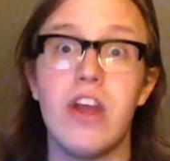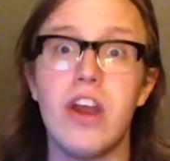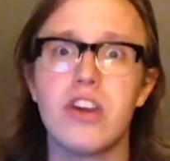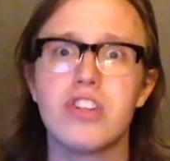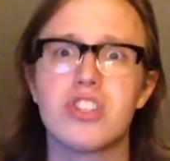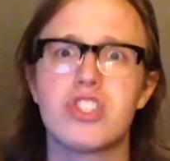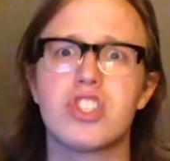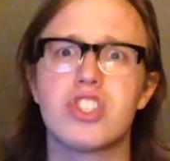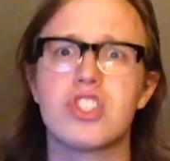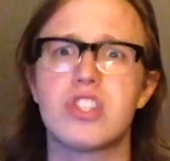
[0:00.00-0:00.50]

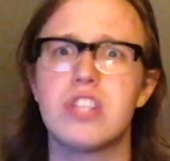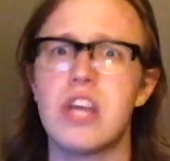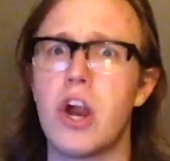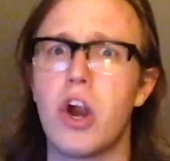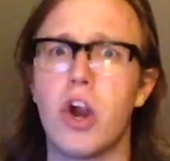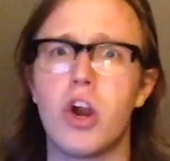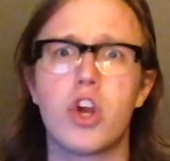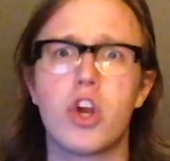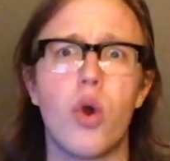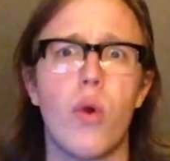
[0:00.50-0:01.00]

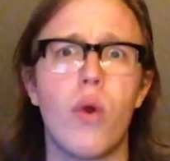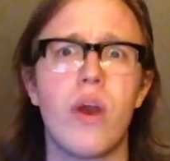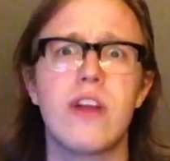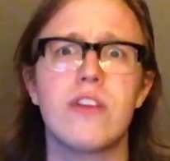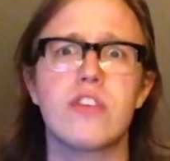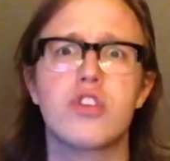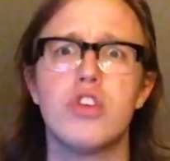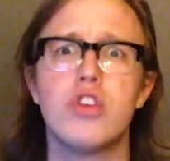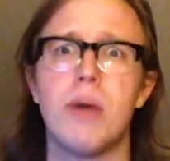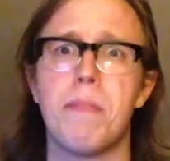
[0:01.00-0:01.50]
They're
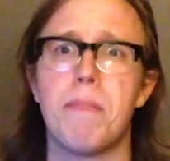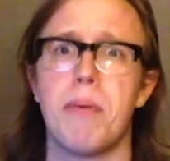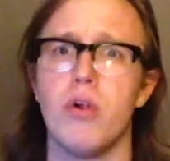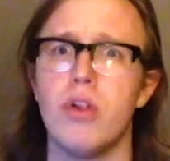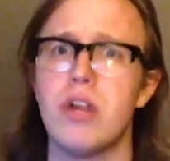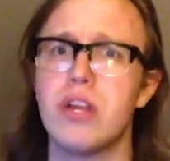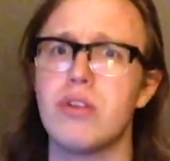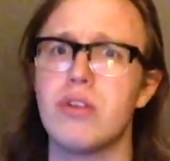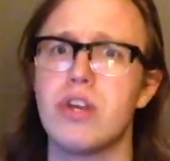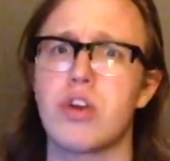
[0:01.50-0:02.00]
going to the
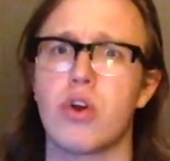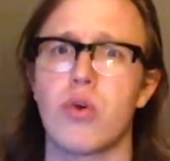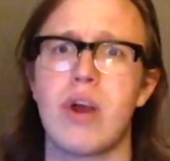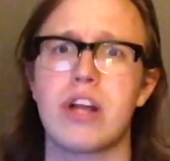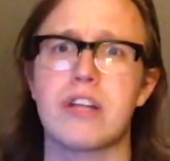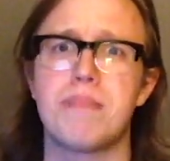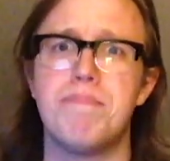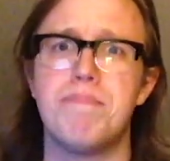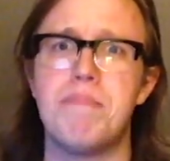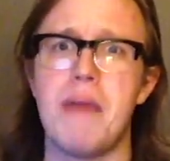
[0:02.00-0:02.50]
politically
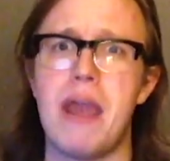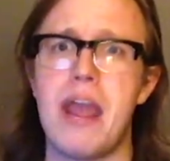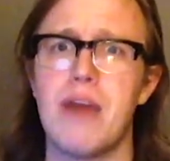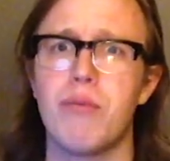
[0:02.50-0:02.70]
correct